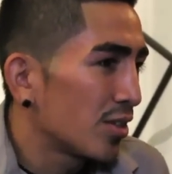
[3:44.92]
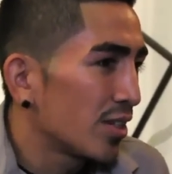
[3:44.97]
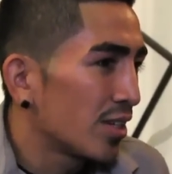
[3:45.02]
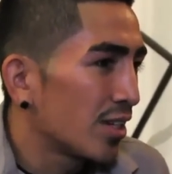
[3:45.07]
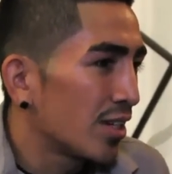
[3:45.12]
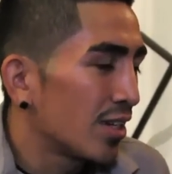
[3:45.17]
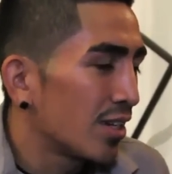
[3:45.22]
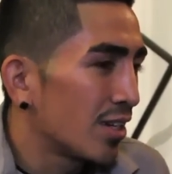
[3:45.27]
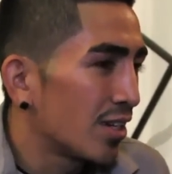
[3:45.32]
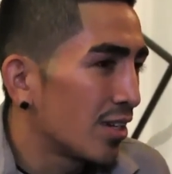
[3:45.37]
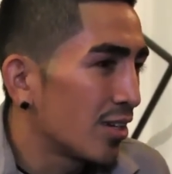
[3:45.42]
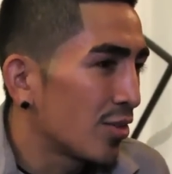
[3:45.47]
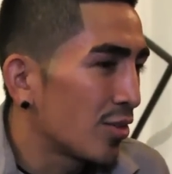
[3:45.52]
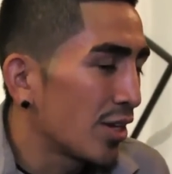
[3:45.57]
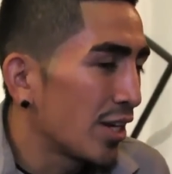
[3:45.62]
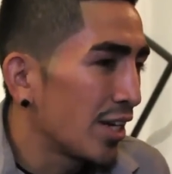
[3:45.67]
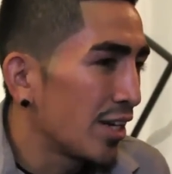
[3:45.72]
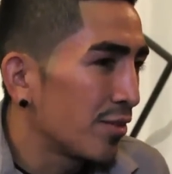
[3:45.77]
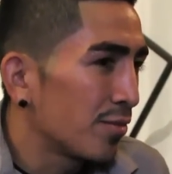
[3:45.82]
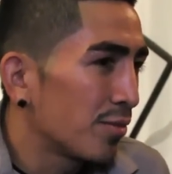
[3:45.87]
a
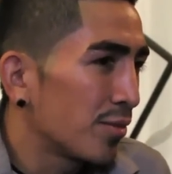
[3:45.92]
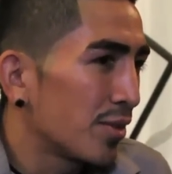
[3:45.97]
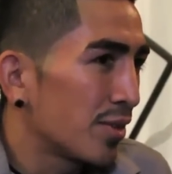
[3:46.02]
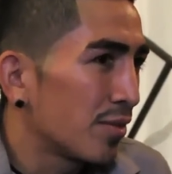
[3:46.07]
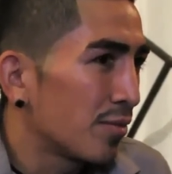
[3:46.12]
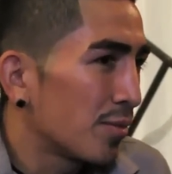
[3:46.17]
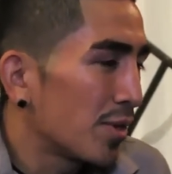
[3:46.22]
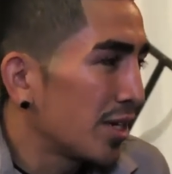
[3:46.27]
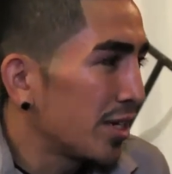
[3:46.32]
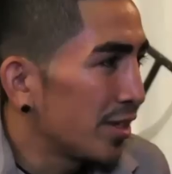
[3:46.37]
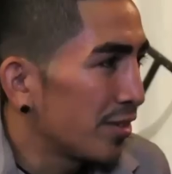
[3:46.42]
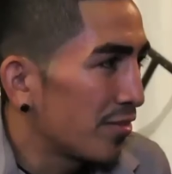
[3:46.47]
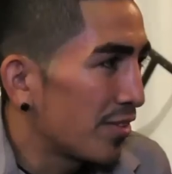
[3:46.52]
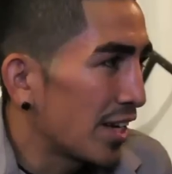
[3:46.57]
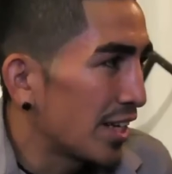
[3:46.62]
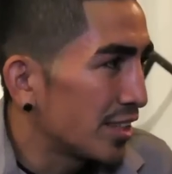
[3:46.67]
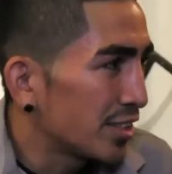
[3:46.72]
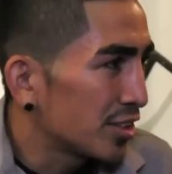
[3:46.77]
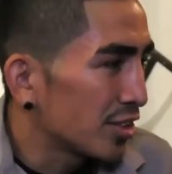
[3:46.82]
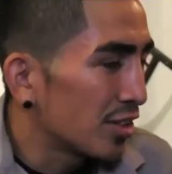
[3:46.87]
great money
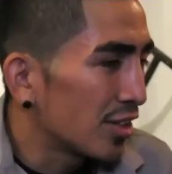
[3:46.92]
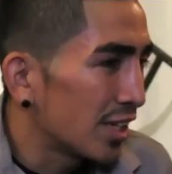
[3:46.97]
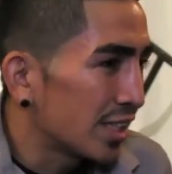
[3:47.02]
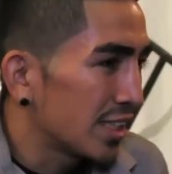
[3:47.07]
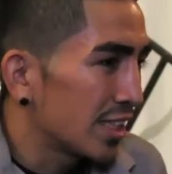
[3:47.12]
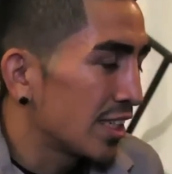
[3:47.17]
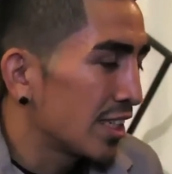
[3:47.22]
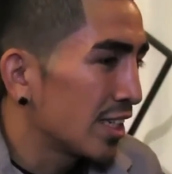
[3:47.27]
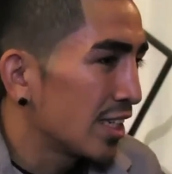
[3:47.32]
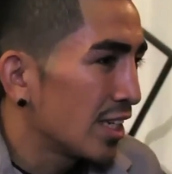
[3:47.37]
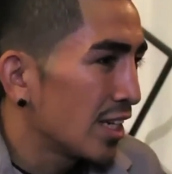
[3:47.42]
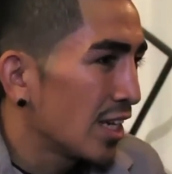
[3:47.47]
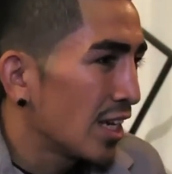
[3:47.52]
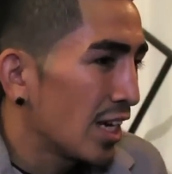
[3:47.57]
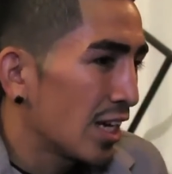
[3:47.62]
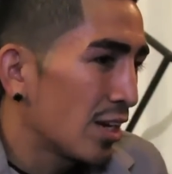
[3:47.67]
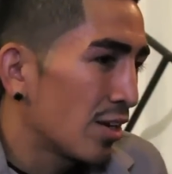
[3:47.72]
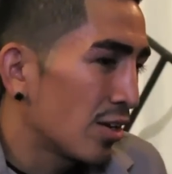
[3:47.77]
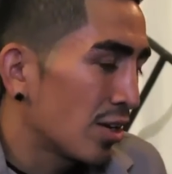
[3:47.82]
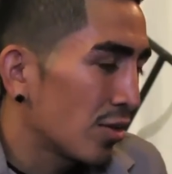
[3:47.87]
fight. So I think
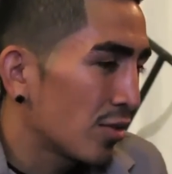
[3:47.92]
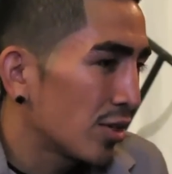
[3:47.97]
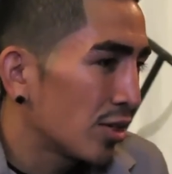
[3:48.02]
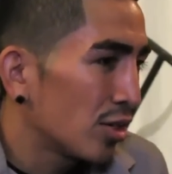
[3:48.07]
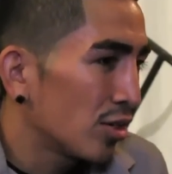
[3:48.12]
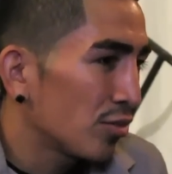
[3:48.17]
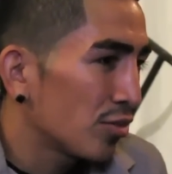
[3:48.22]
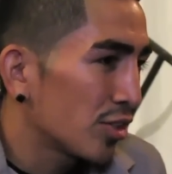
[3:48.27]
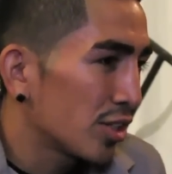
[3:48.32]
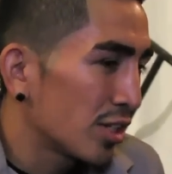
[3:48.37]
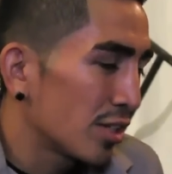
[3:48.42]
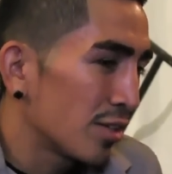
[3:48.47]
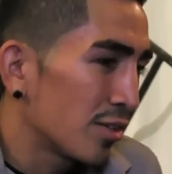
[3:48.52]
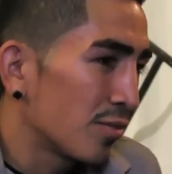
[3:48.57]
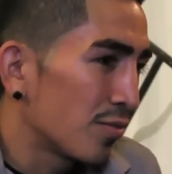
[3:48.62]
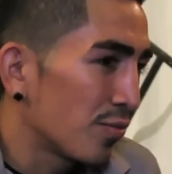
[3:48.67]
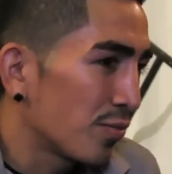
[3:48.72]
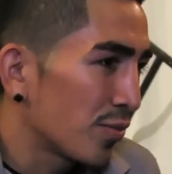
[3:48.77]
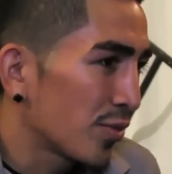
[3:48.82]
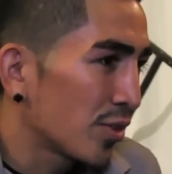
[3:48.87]
I, I want to look for
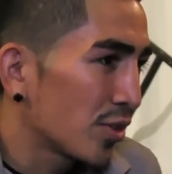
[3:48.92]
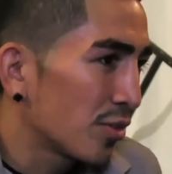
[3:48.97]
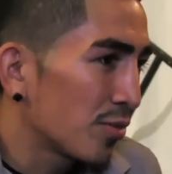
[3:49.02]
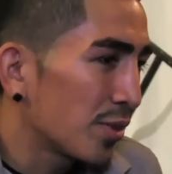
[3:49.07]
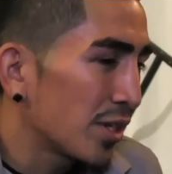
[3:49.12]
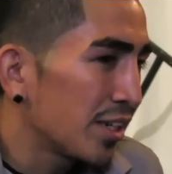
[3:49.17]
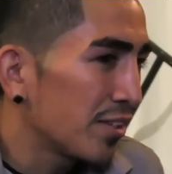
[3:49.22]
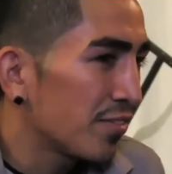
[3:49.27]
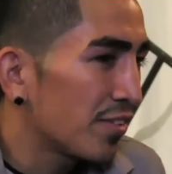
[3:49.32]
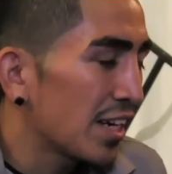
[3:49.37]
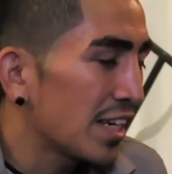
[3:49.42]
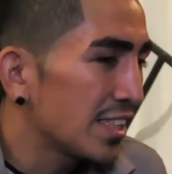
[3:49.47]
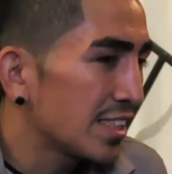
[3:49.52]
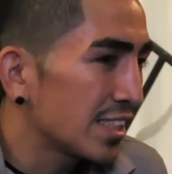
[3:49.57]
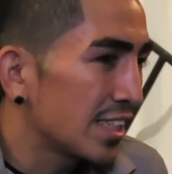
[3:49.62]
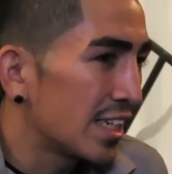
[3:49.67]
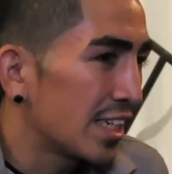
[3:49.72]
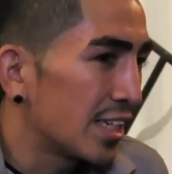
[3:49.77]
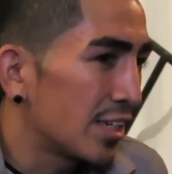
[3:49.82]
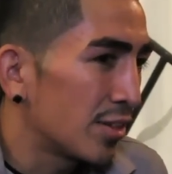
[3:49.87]
the good money fights
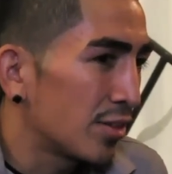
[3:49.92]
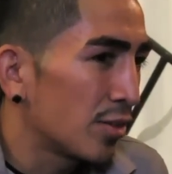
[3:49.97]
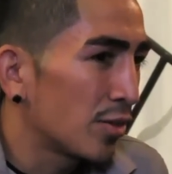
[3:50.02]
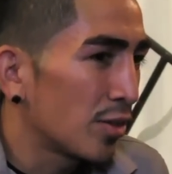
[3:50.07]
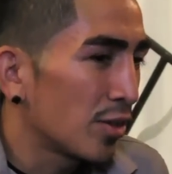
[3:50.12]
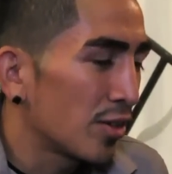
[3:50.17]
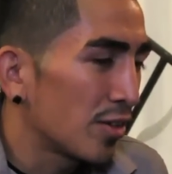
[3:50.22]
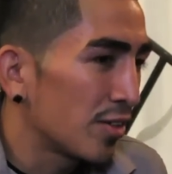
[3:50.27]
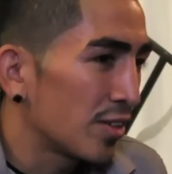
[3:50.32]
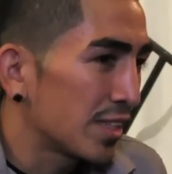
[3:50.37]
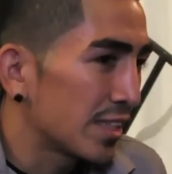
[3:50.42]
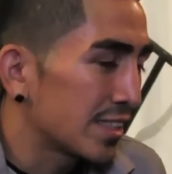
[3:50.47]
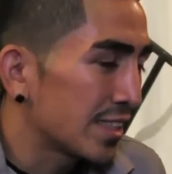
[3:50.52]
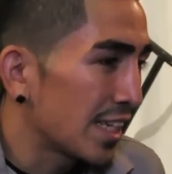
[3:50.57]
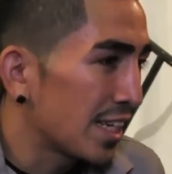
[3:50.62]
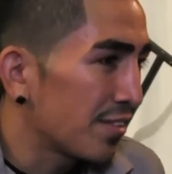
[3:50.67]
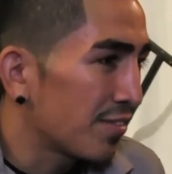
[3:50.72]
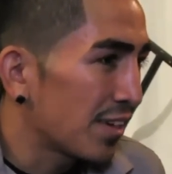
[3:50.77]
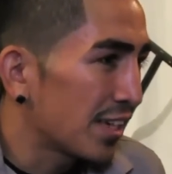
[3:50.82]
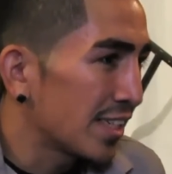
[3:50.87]
and
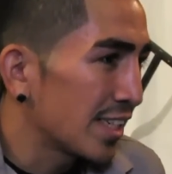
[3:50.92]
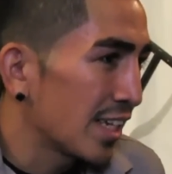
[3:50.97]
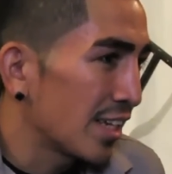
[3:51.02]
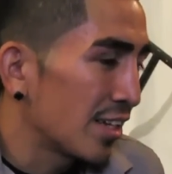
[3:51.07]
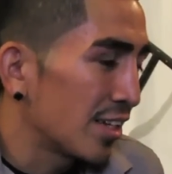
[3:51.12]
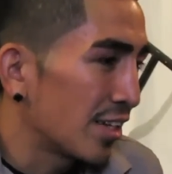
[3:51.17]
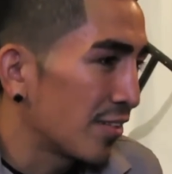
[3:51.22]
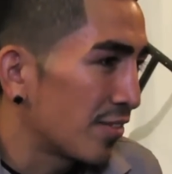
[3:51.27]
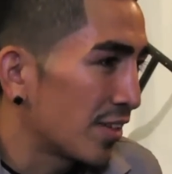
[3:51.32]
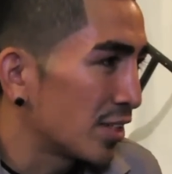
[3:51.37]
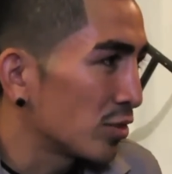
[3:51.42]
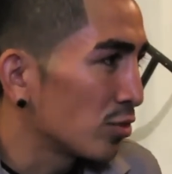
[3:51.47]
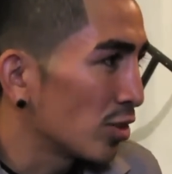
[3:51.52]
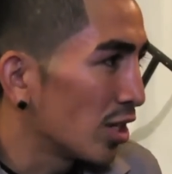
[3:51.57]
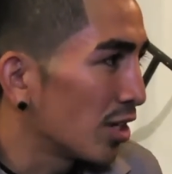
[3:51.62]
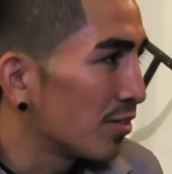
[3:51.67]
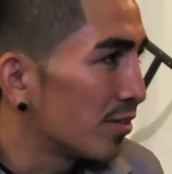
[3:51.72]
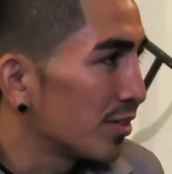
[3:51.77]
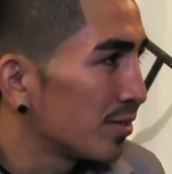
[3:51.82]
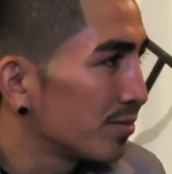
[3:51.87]
exciting fights that the fans will
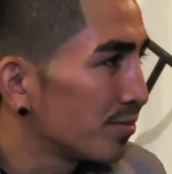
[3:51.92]
love.